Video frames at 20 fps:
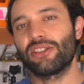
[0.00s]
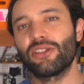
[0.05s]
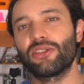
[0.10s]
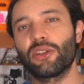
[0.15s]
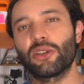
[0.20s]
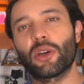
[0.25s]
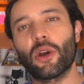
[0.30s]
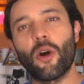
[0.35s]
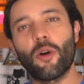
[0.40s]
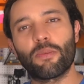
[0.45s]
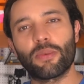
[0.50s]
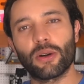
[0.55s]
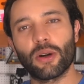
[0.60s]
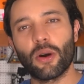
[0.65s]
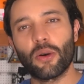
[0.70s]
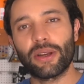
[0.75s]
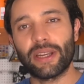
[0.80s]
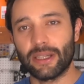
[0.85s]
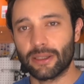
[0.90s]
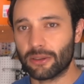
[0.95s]
is the
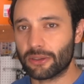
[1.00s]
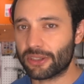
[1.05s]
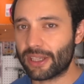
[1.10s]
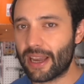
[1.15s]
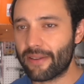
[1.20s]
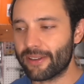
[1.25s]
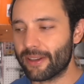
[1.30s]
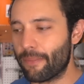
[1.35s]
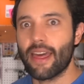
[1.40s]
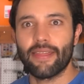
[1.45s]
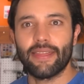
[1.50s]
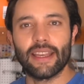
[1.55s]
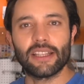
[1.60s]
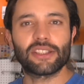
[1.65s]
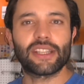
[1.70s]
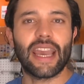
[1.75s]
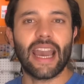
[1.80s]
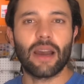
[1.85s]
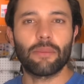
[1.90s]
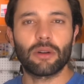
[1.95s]
GoPro Hero 7. This
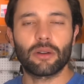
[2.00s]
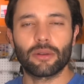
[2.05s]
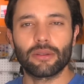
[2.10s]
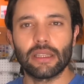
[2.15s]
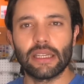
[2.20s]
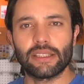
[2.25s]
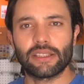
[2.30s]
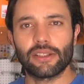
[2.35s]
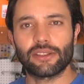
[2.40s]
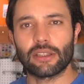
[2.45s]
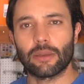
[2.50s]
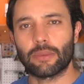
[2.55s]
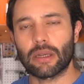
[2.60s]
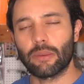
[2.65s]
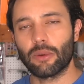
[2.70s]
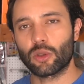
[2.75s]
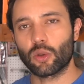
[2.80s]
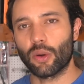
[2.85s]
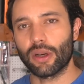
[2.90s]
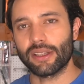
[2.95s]
camera releases
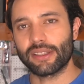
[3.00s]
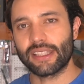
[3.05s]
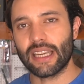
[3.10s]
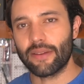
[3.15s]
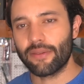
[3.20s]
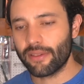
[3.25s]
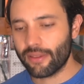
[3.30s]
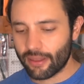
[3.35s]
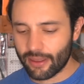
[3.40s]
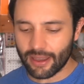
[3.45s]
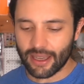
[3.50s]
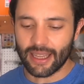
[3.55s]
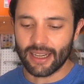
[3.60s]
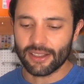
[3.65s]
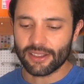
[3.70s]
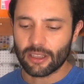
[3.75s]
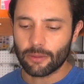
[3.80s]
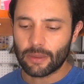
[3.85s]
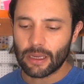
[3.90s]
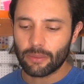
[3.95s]
September 27th. It
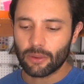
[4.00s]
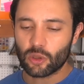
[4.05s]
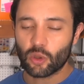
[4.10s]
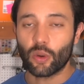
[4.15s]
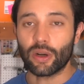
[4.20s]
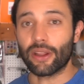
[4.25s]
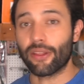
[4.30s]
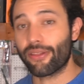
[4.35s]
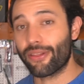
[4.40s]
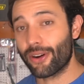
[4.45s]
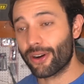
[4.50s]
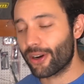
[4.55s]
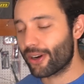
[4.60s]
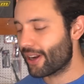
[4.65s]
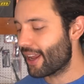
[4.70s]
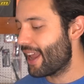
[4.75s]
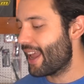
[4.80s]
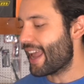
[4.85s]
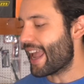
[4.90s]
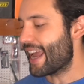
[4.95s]
is September
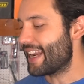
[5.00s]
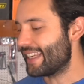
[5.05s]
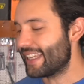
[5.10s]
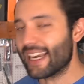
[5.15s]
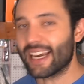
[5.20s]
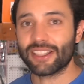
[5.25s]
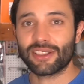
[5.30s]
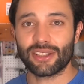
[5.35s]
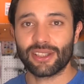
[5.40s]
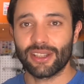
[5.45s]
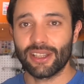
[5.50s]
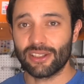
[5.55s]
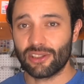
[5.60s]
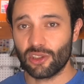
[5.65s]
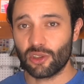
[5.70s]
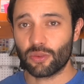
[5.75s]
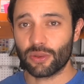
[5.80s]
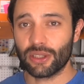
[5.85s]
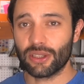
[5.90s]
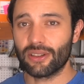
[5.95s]
23rd, and yes, this
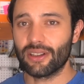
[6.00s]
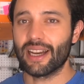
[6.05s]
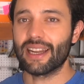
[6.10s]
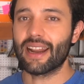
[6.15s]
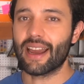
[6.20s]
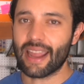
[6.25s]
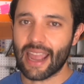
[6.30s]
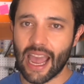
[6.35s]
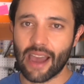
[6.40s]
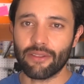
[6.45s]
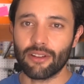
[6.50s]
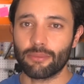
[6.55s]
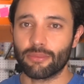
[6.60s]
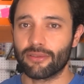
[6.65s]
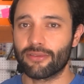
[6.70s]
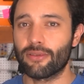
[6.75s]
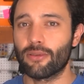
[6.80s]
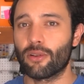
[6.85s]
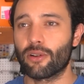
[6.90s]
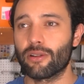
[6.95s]
is real, and I have it
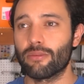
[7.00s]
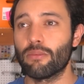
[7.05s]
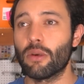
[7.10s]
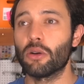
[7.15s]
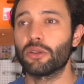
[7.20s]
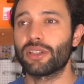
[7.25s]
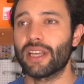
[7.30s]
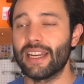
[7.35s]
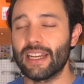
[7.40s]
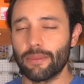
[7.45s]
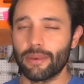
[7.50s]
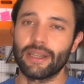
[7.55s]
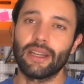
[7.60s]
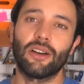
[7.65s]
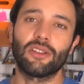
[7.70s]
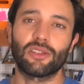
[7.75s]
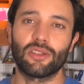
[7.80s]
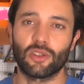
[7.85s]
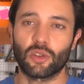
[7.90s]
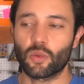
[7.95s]
before most anybody
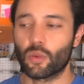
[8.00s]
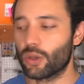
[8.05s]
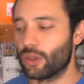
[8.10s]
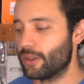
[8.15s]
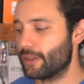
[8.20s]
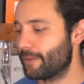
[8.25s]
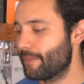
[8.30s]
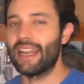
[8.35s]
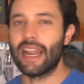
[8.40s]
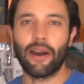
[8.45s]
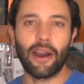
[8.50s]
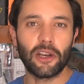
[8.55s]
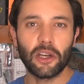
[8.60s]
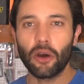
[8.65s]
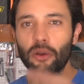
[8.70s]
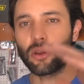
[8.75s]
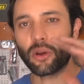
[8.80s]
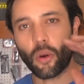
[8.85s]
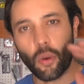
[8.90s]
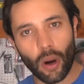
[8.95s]
else in this world. Now, I
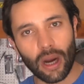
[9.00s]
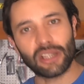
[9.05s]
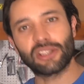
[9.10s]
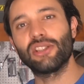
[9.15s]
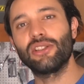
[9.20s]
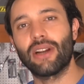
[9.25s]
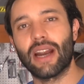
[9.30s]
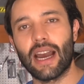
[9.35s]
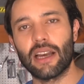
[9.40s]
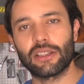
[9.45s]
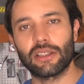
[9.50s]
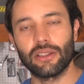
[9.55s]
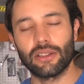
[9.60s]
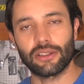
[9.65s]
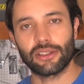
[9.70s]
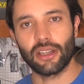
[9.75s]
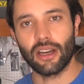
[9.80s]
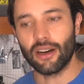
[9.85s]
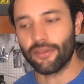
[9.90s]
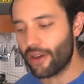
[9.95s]
know the question you're asking
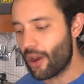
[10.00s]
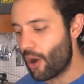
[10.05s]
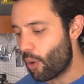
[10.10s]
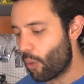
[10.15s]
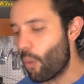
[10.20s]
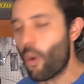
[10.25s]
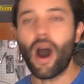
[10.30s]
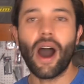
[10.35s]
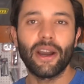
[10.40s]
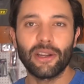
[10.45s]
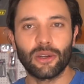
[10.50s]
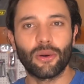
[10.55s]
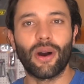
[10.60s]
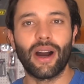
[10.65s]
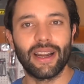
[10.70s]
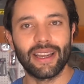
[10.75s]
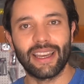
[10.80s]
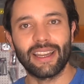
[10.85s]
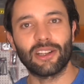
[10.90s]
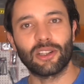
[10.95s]
yourself, why do
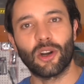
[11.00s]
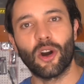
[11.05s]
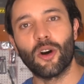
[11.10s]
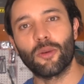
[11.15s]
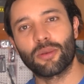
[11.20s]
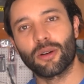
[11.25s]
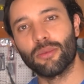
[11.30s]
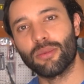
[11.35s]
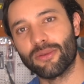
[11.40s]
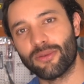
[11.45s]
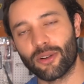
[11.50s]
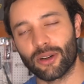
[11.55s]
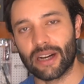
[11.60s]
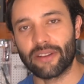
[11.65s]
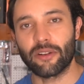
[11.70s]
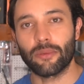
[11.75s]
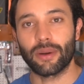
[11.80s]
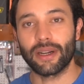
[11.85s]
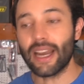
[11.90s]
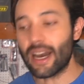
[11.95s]
I get a GoPro before
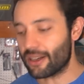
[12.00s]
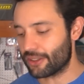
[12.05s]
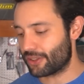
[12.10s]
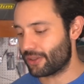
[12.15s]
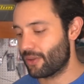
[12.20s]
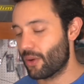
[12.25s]
everybody else?